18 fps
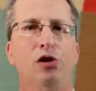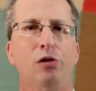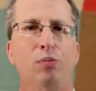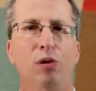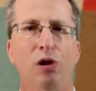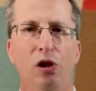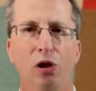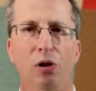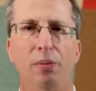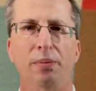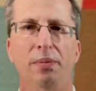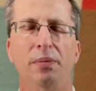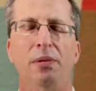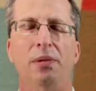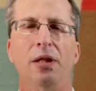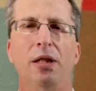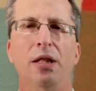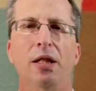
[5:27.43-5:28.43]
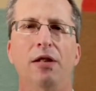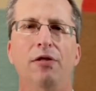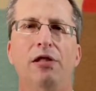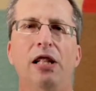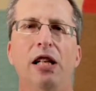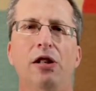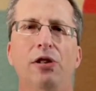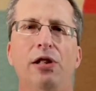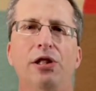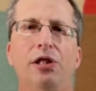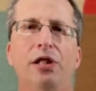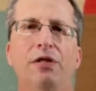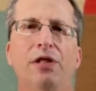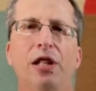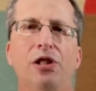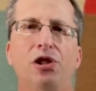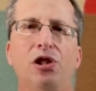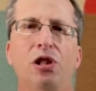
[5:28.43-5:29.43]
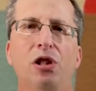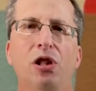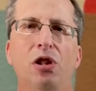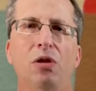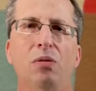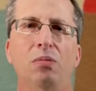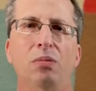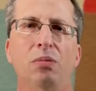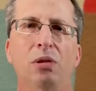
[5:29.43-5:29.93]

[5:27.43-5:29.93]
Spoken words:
Bloom of Congregation of HaShoah,